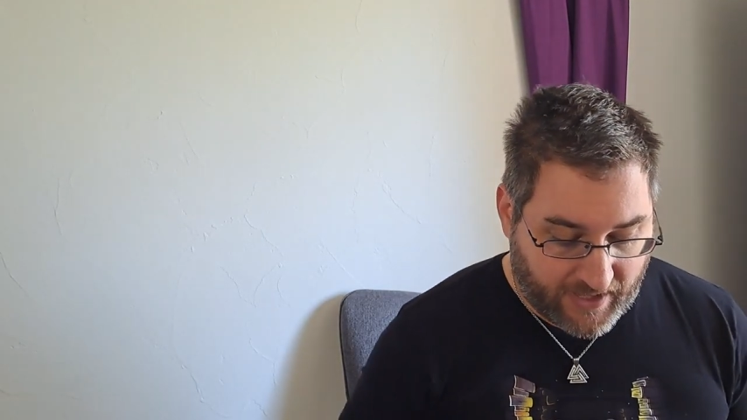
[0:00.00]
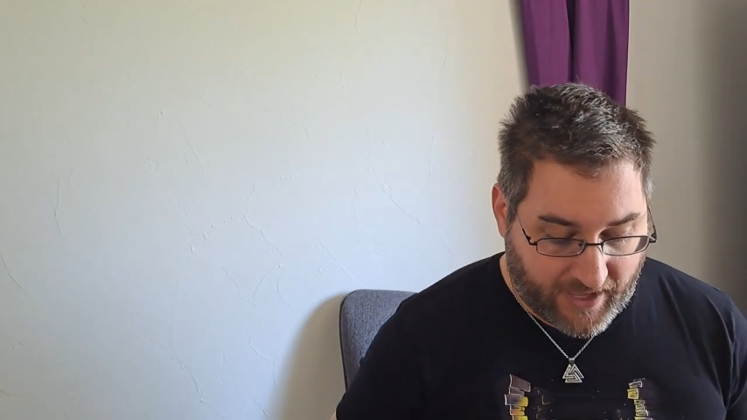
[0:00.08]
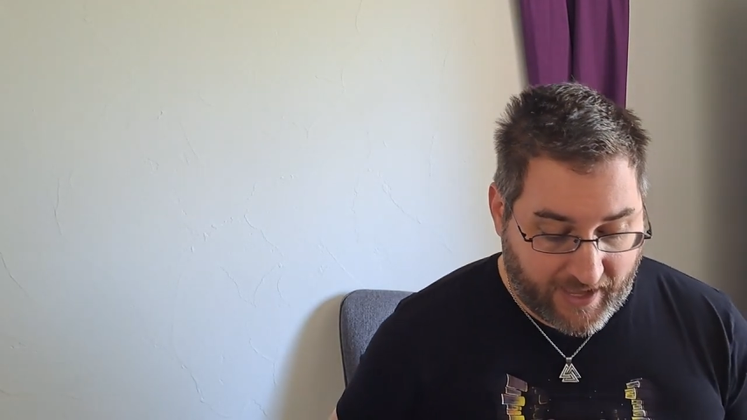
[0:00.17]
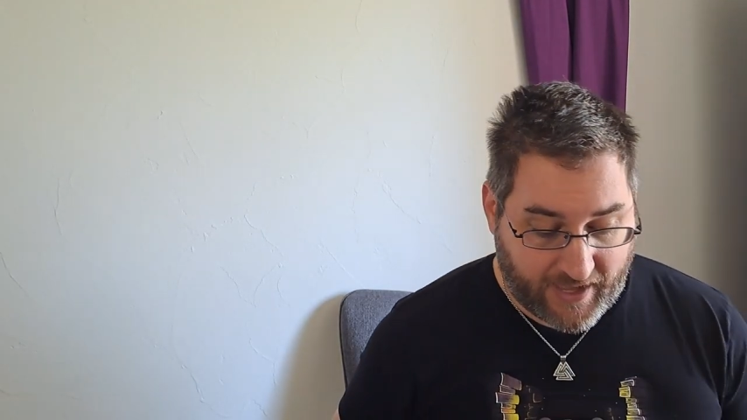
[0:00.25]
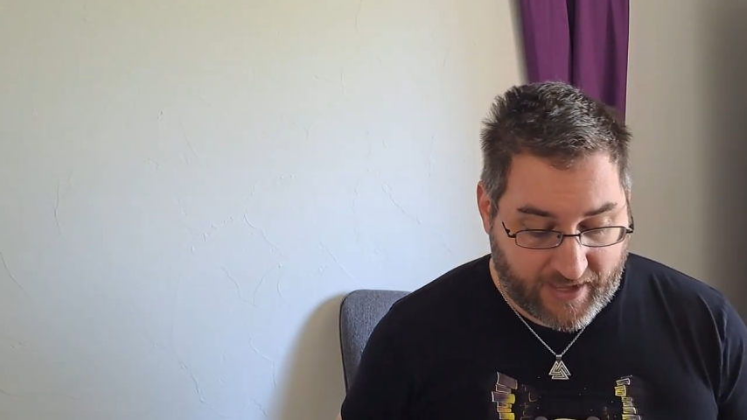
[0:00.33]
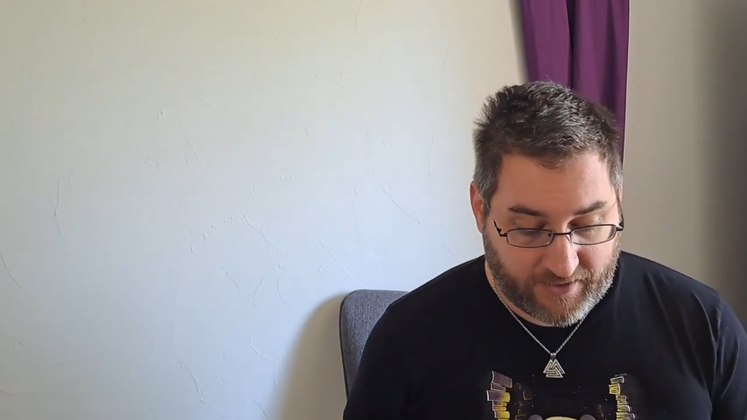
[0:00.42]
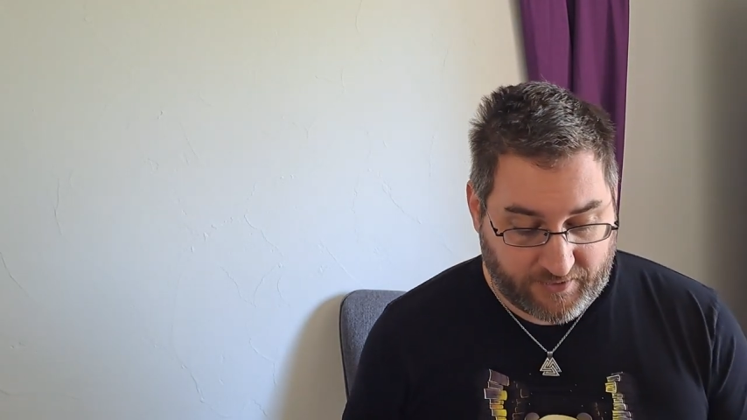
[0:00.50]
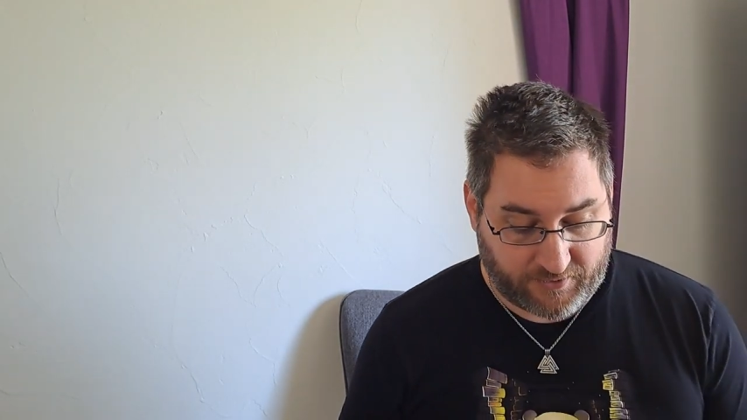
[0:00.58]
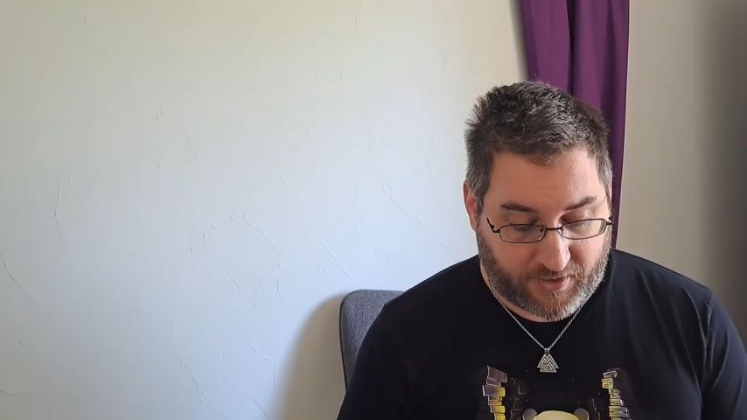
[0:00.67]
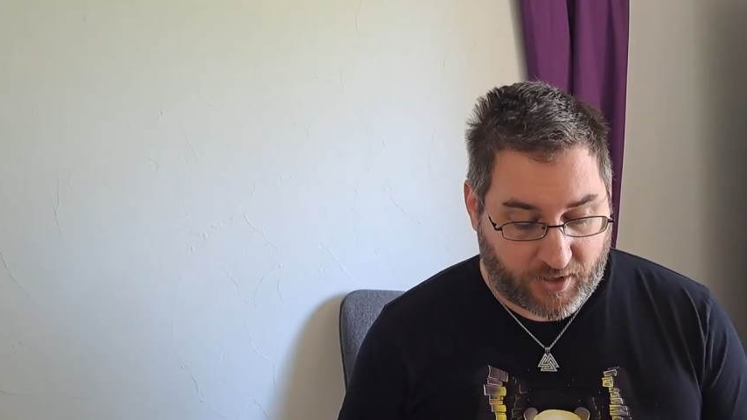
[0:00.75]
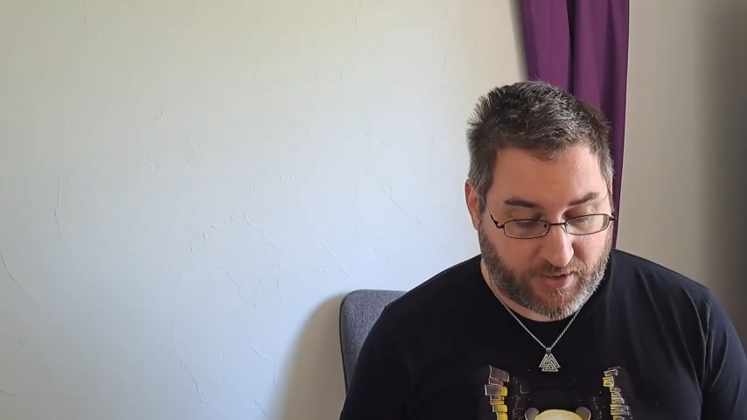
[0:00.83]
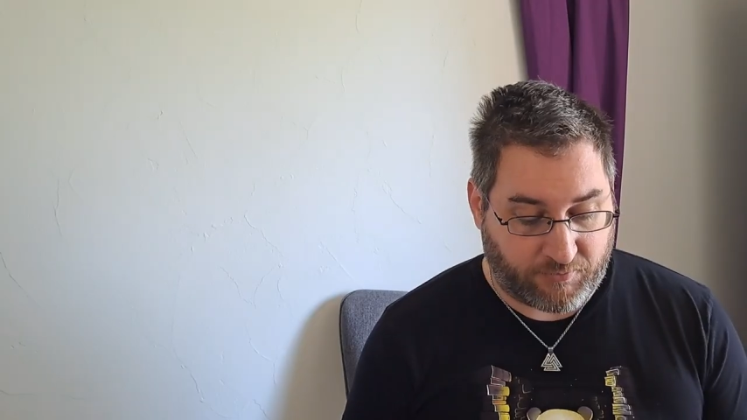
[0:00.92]
And
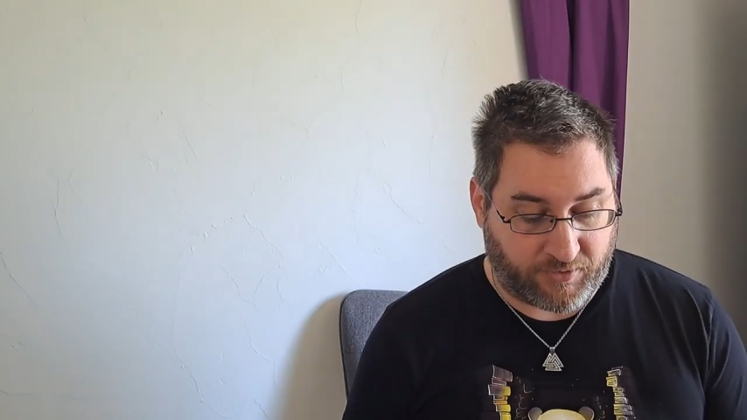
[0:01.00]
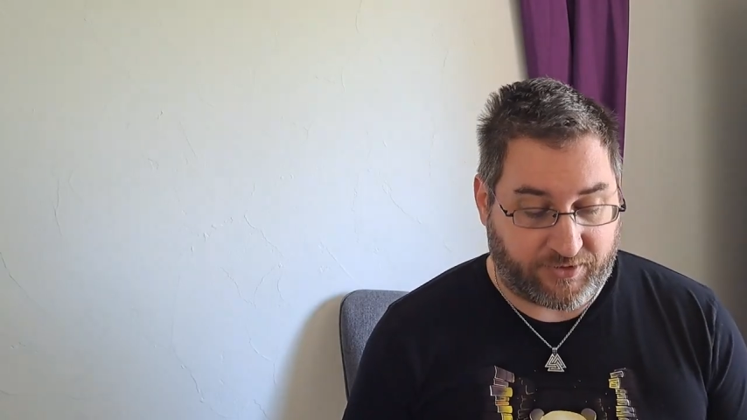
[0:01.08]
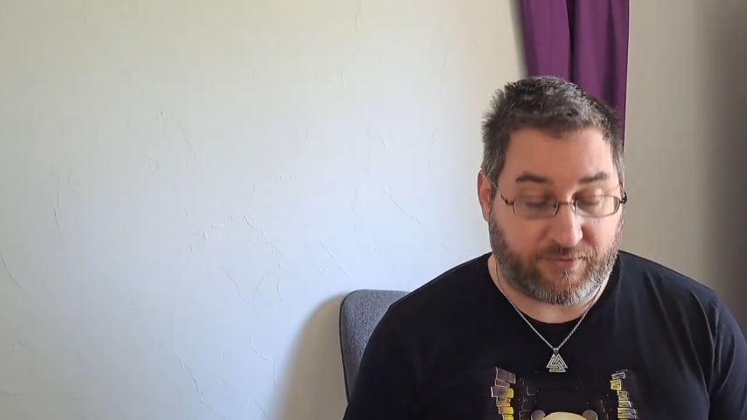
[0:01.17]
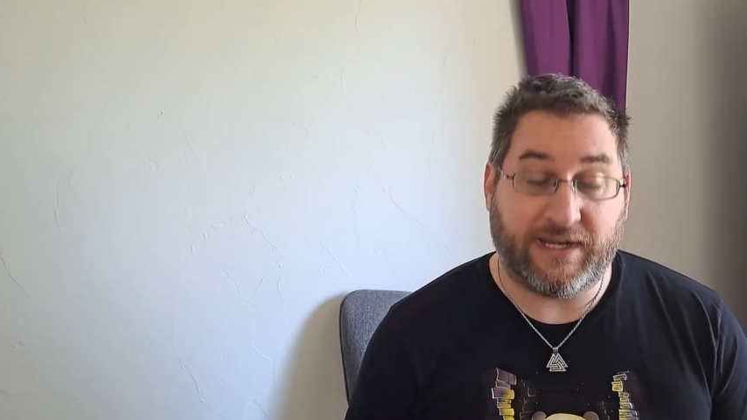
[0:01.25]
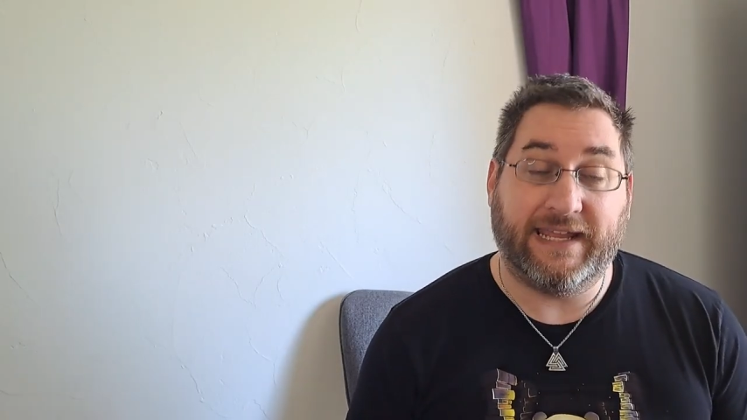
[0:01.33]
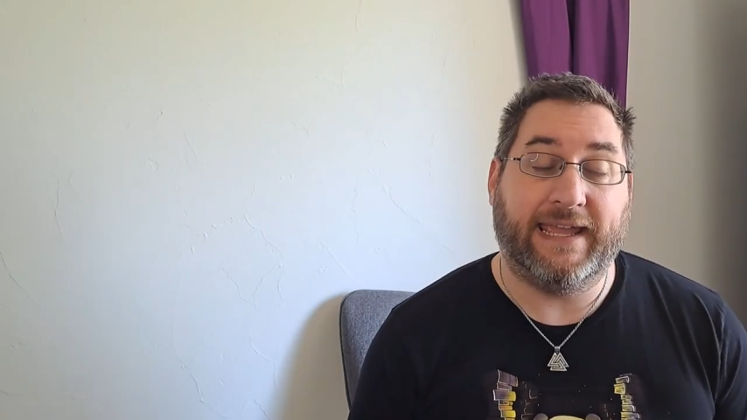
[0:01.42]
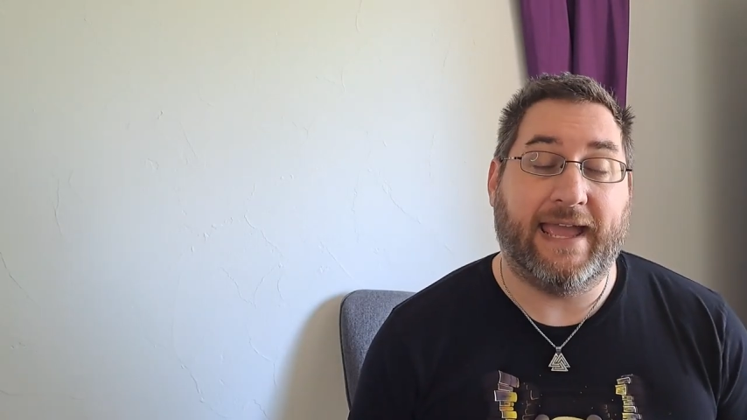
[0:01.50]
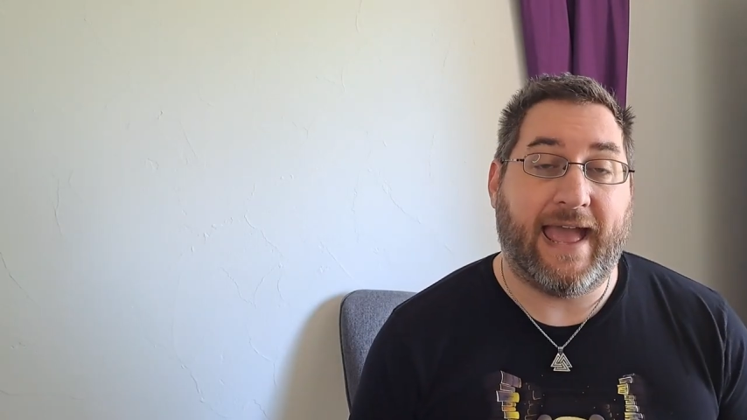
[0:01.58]
card number three,